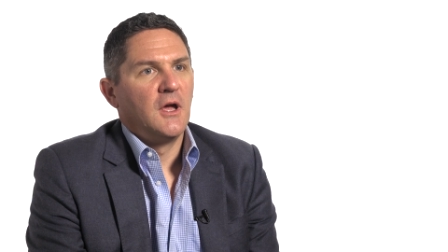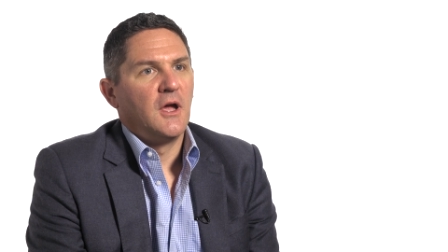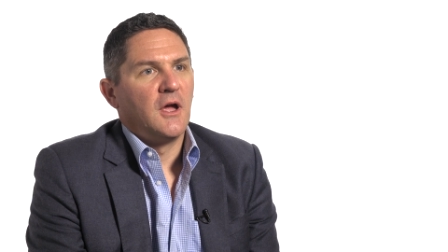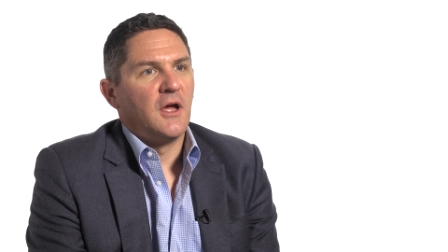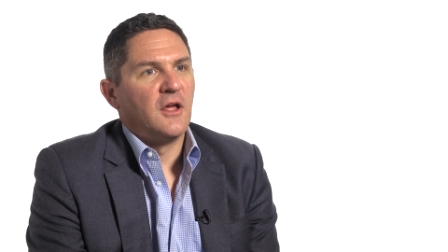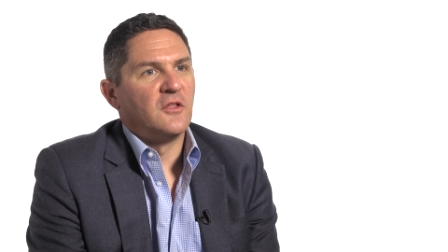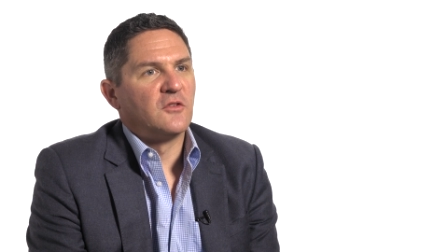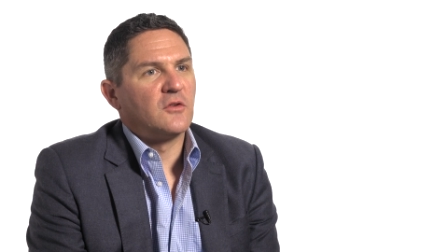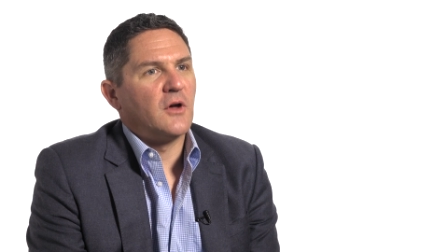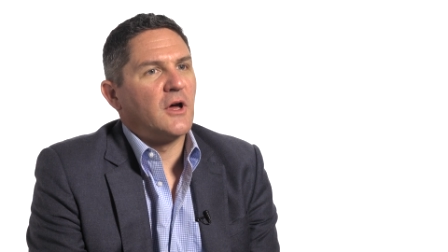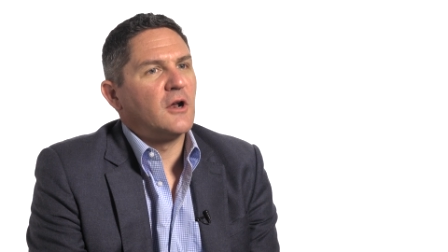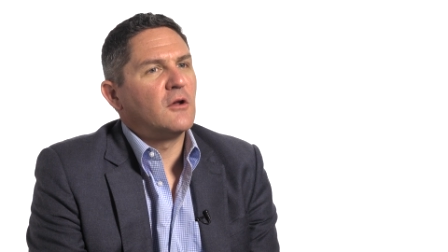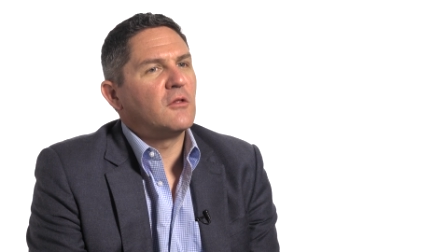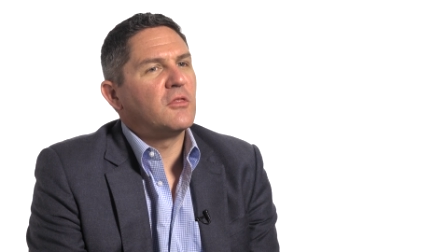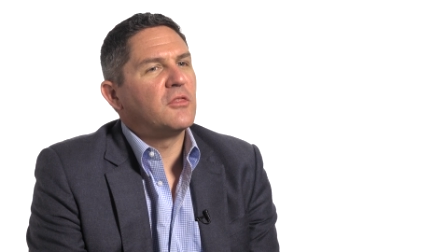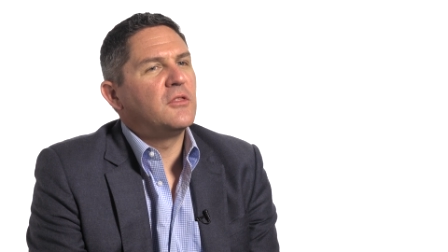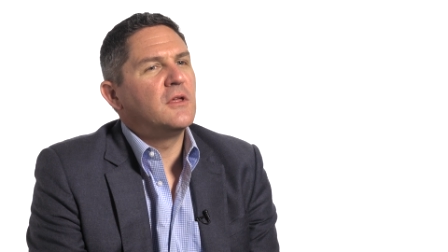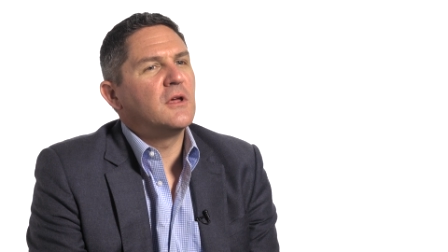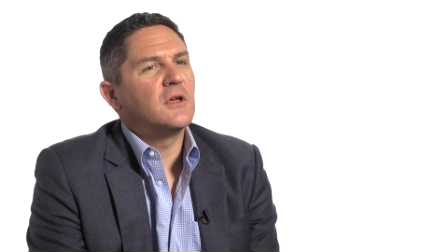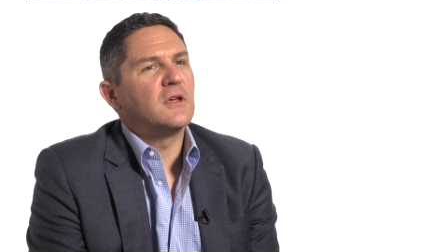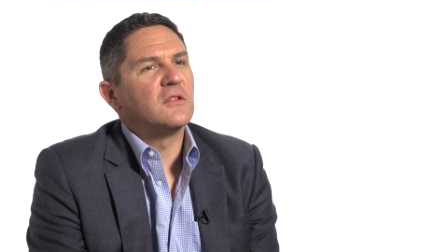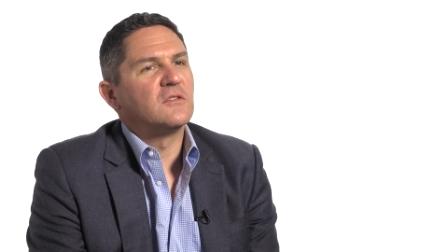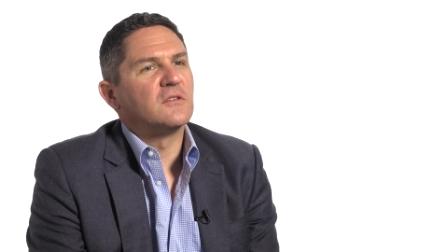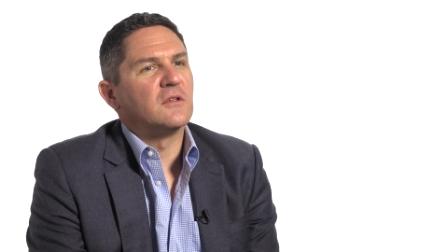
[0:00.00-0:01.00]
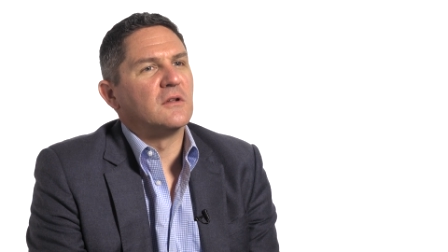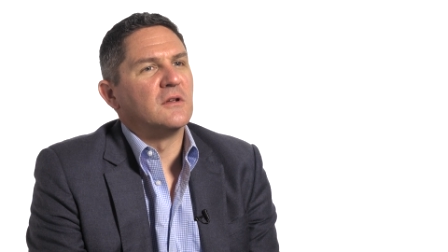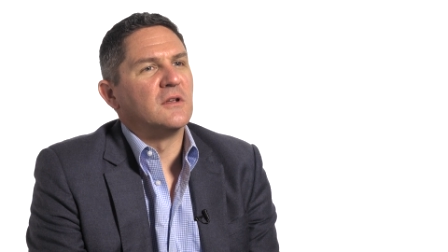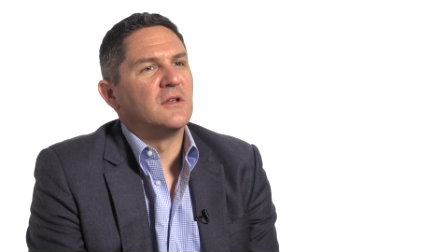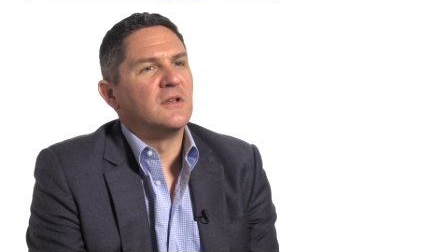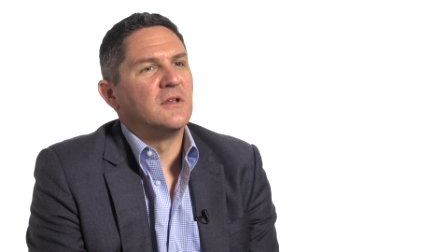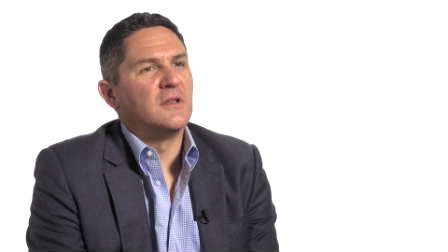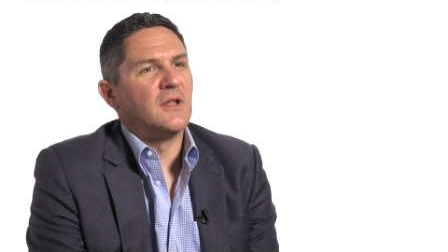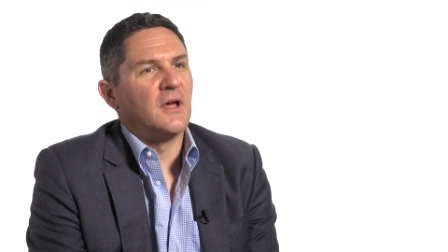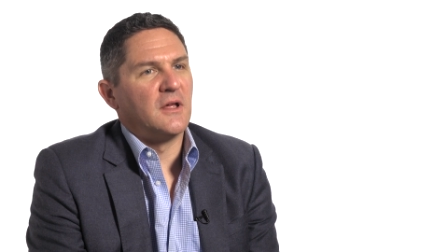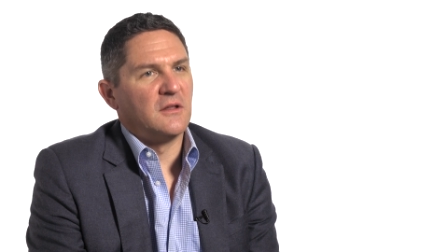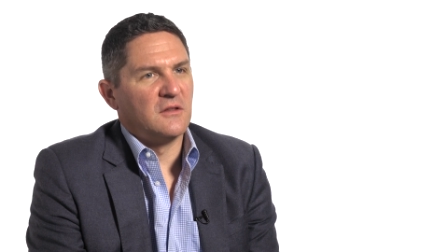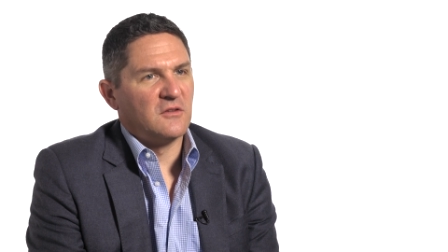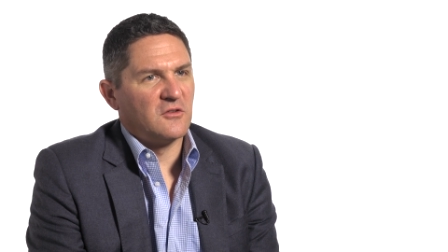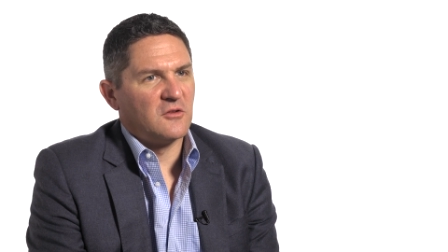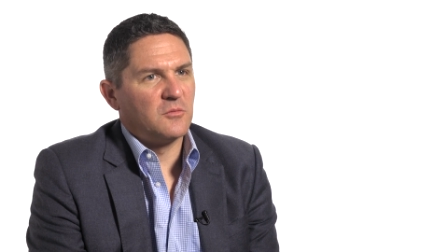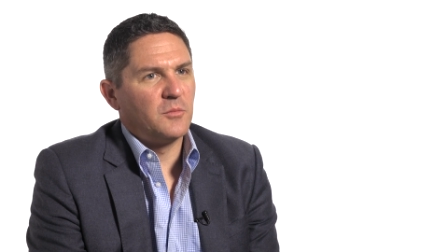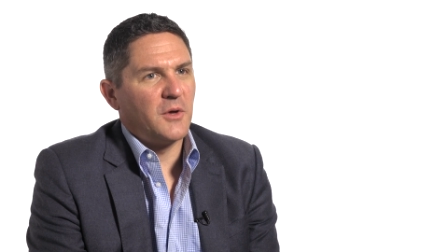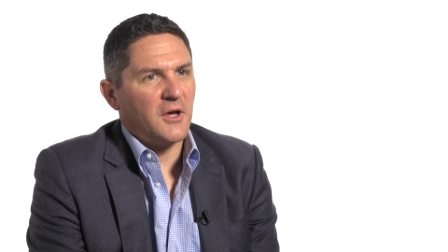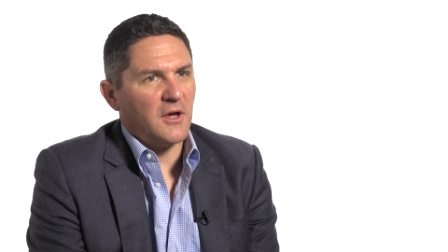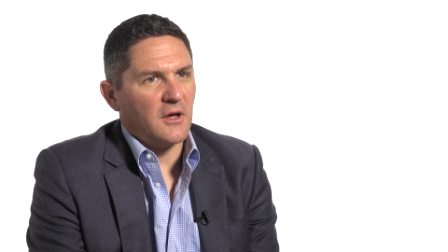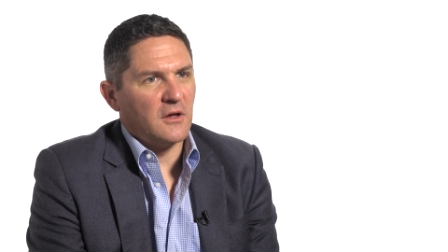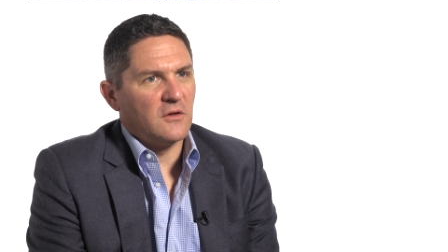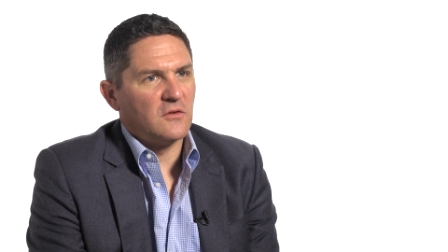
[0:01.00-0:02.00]
And so I don't think it's a dead
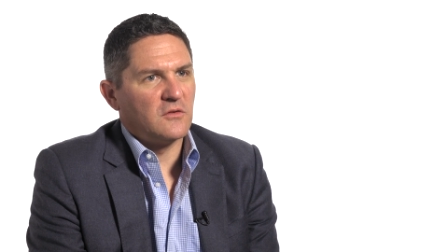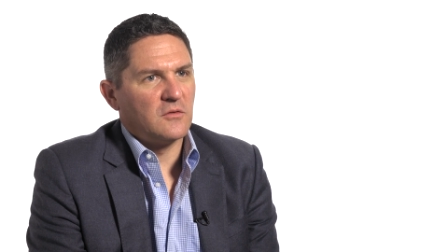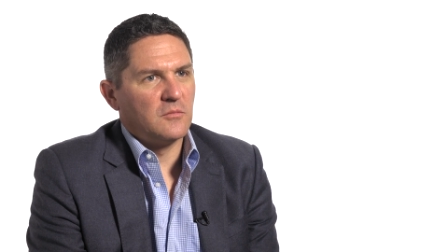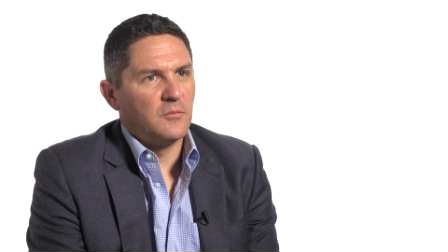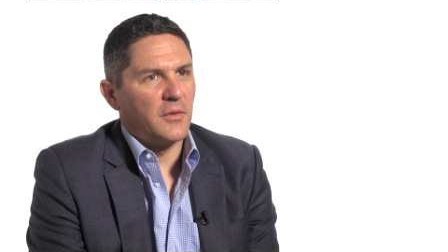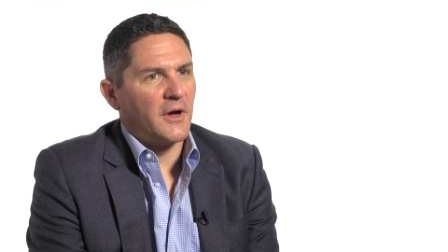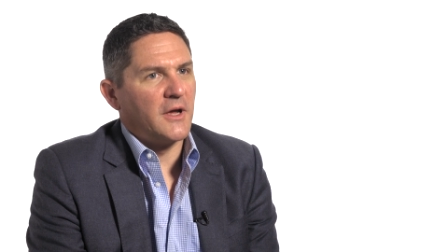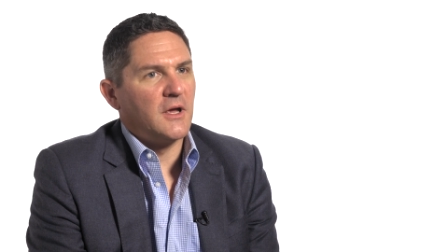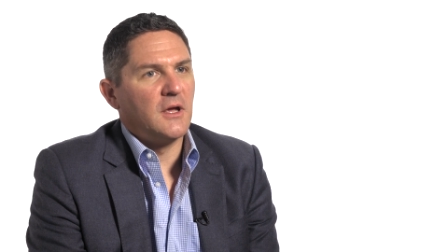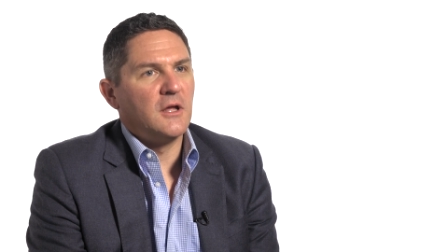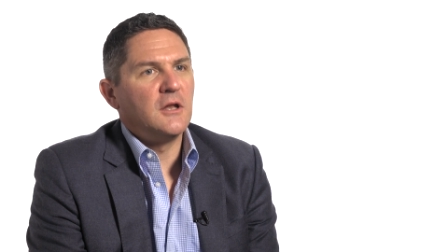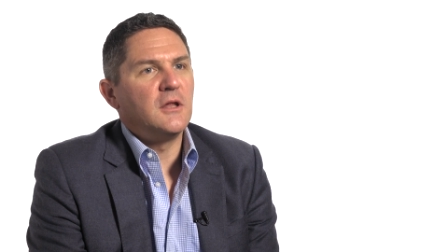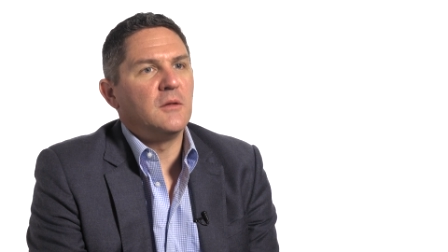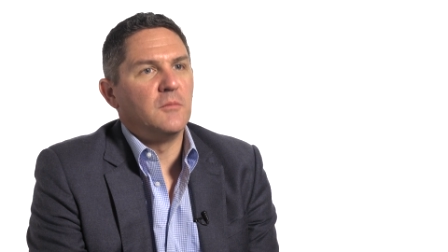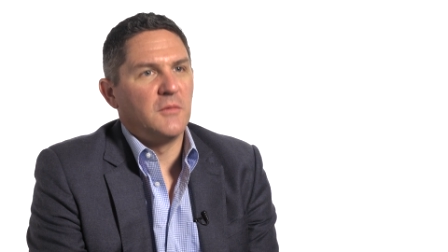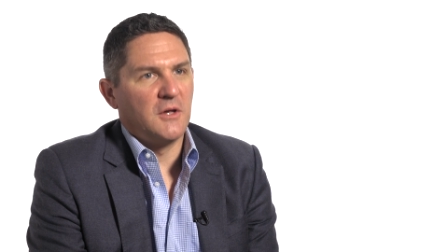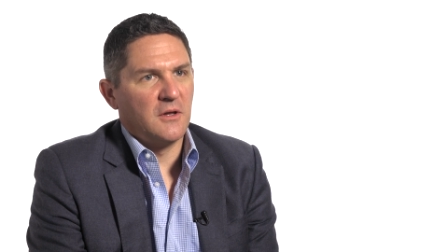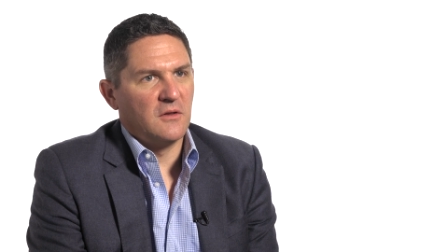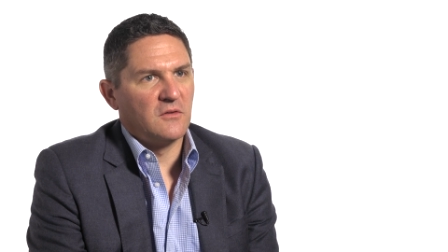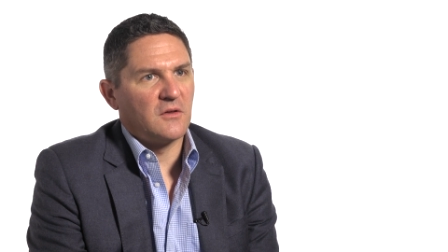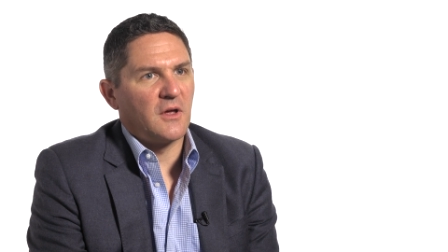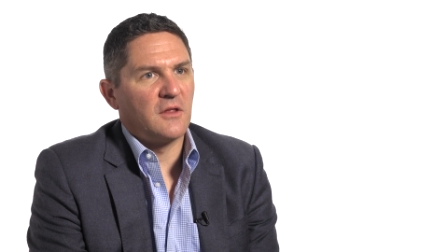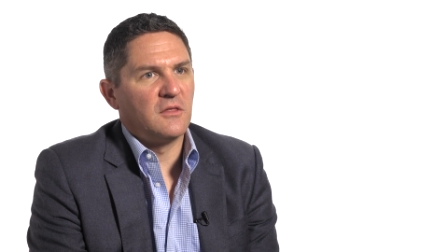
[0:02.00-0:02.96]
space by any means.